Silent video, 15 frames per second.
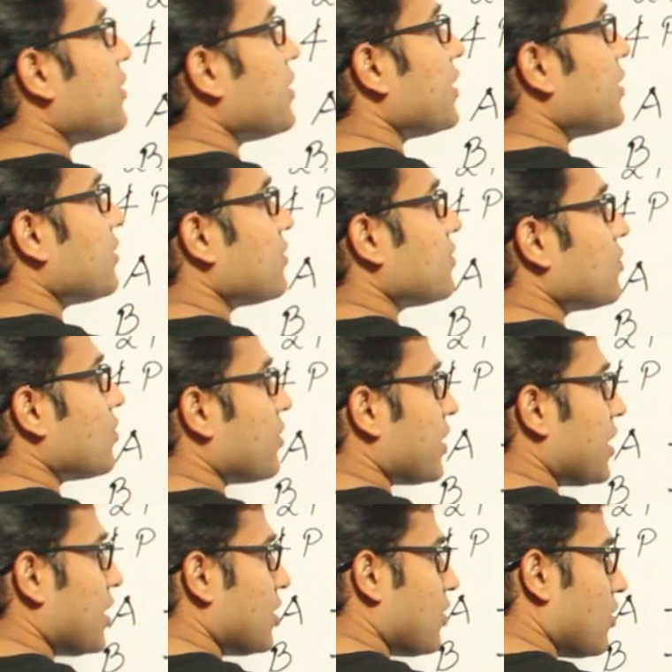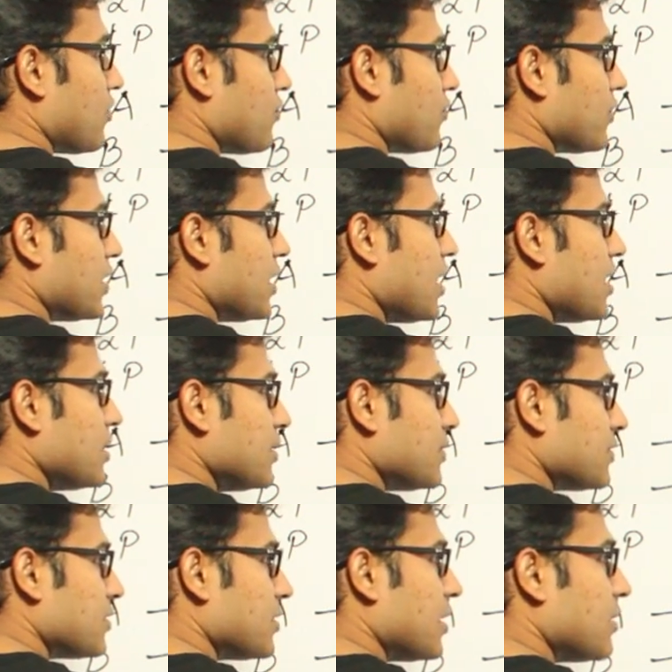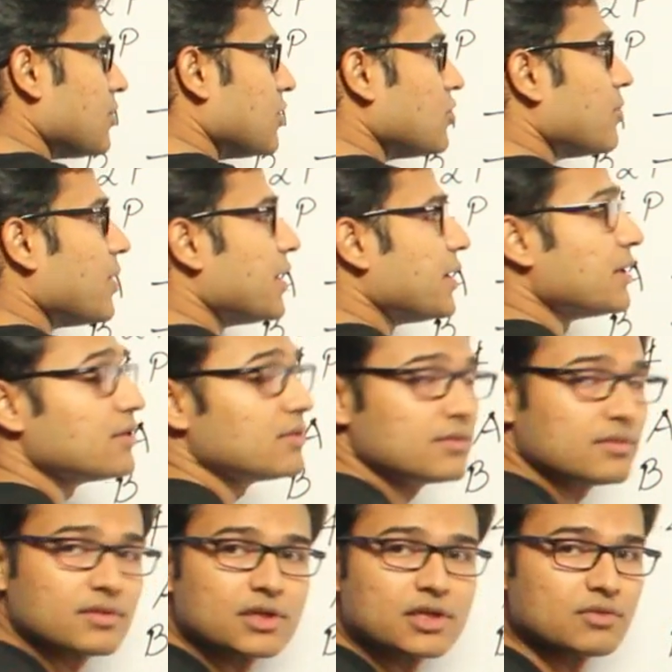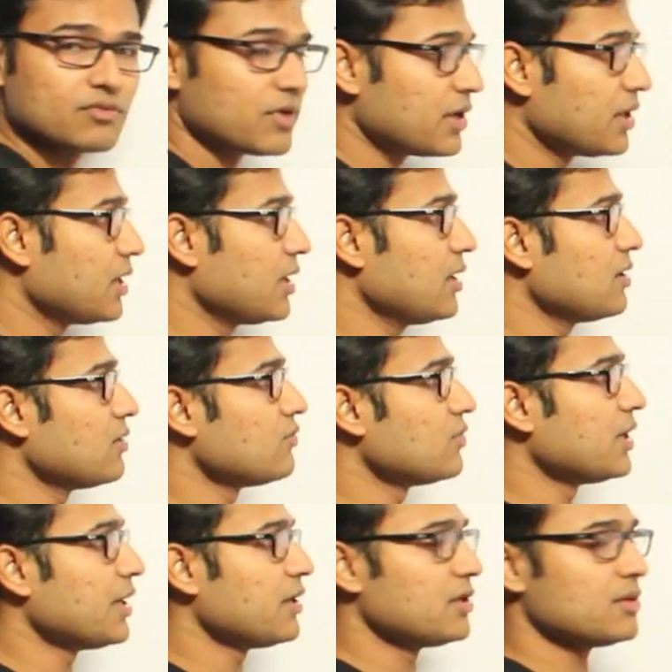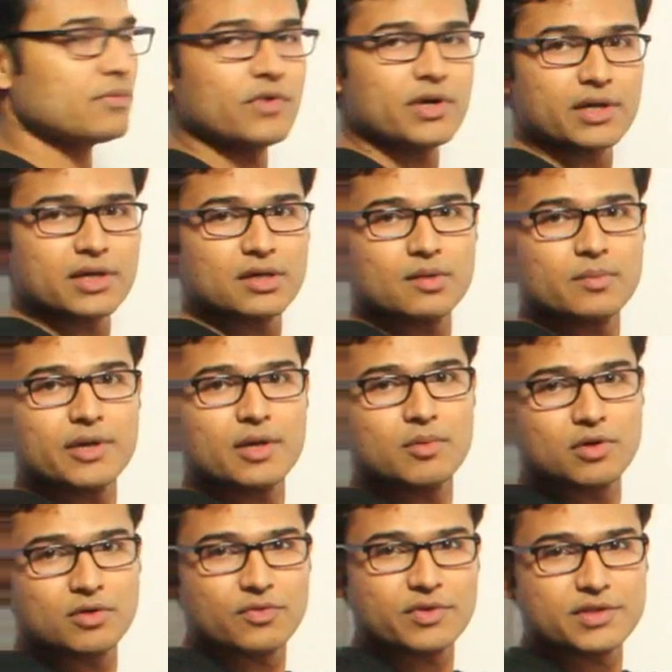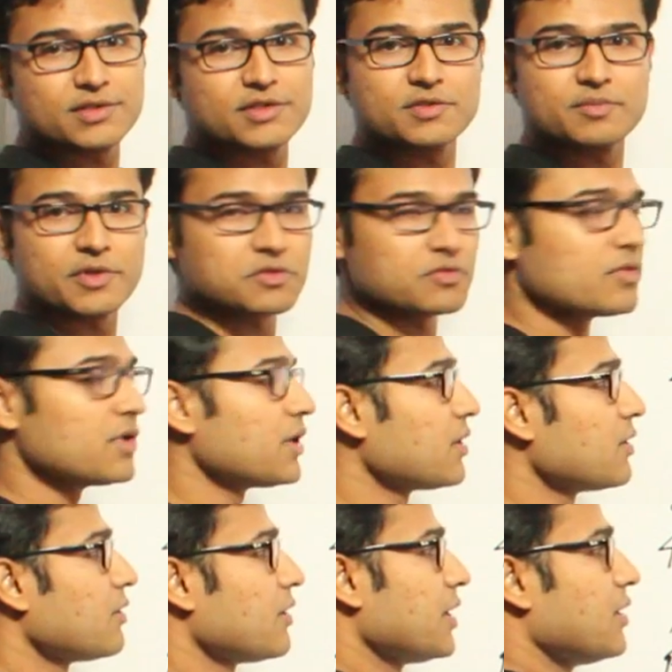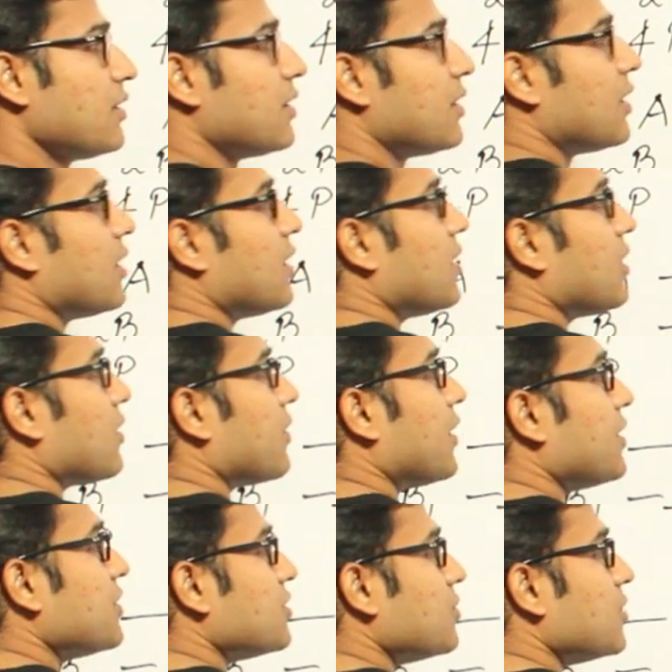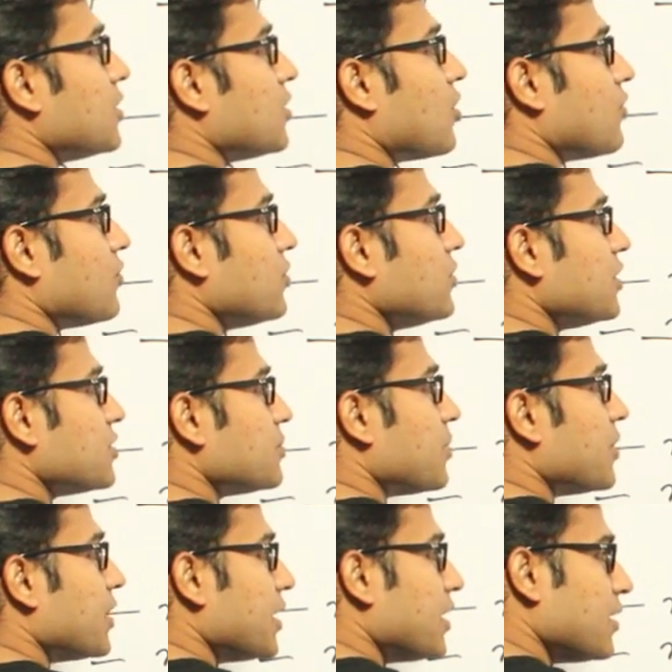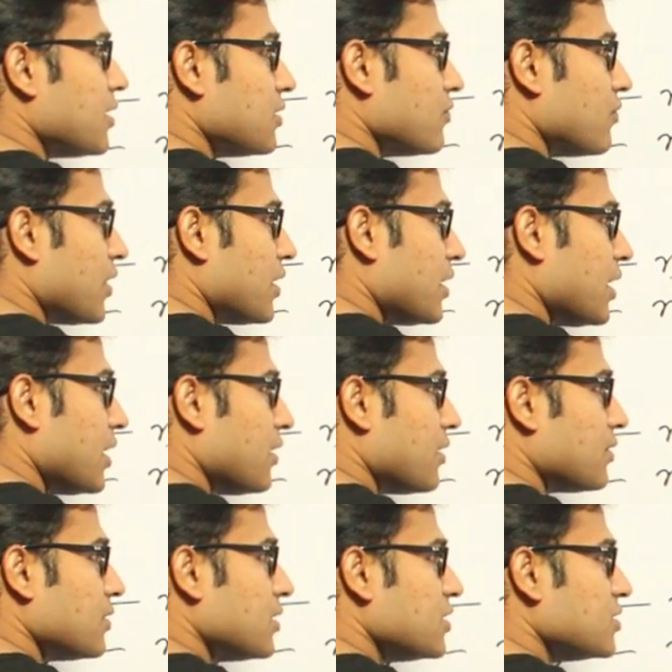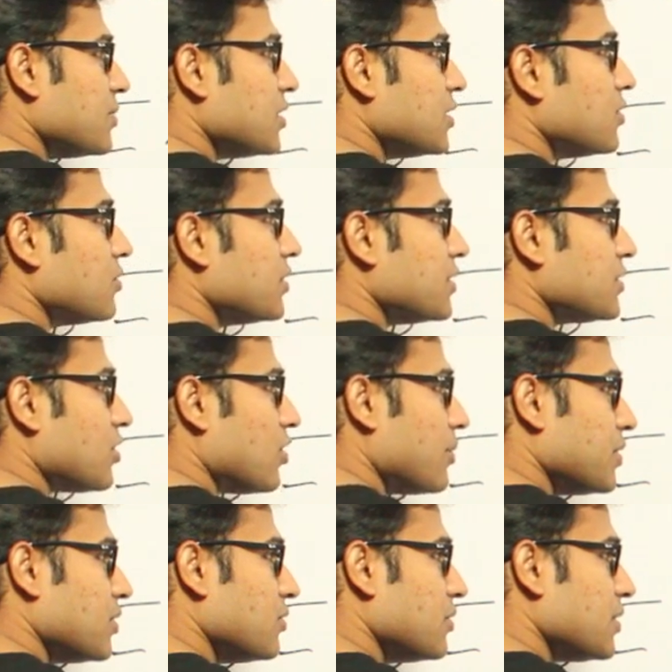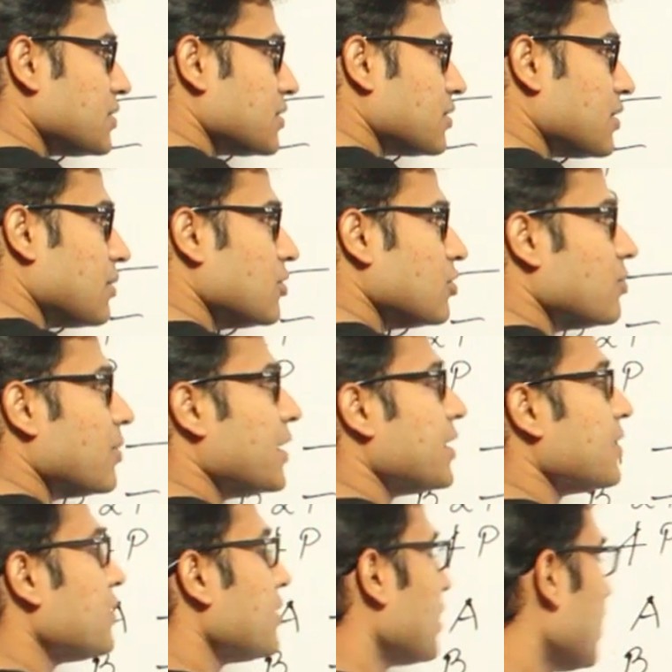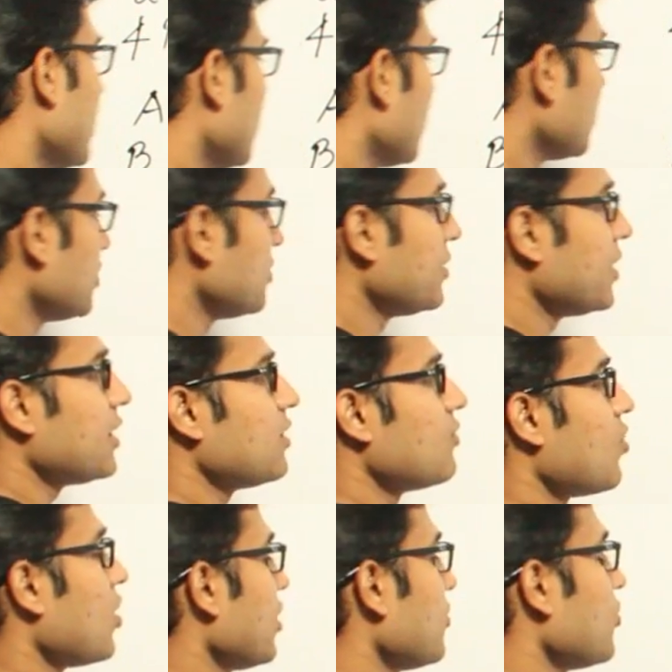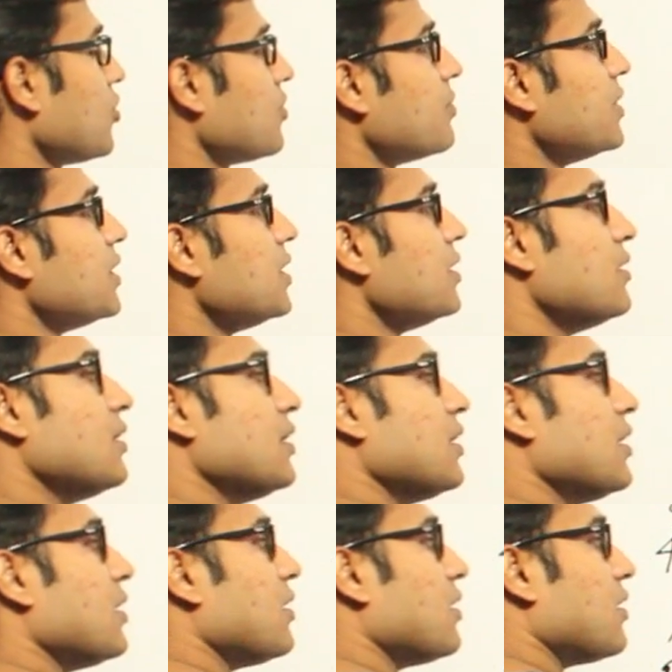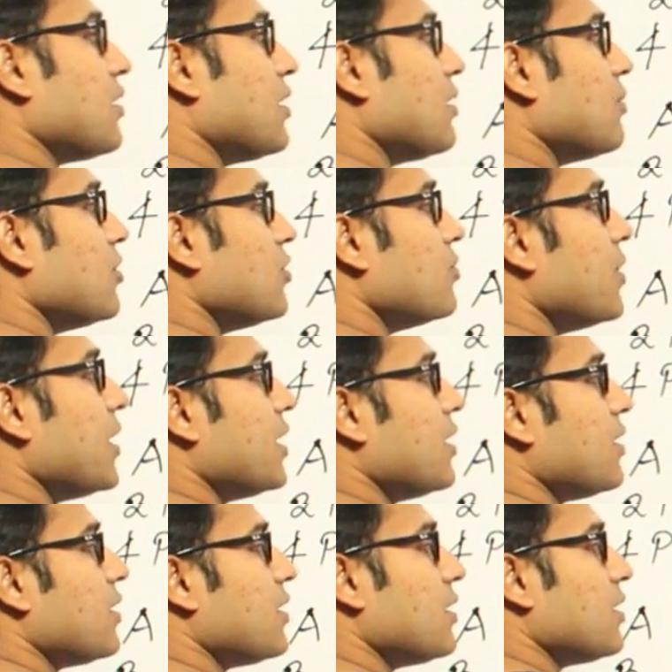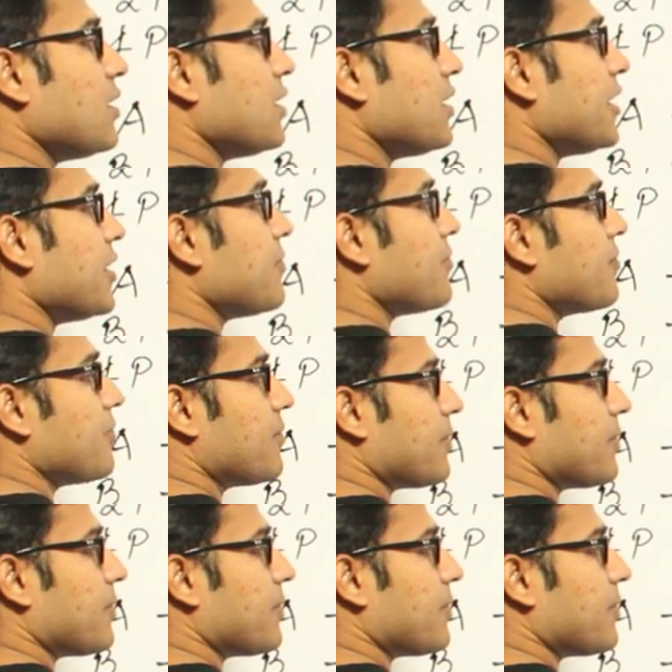the rate. So rate of A is W by n. In one day, if we let him work, he will be able to finish this much work, right? That is the meaning of units per day. In one day, these many units. How many units? W by n. Similarly, what about B? W by m.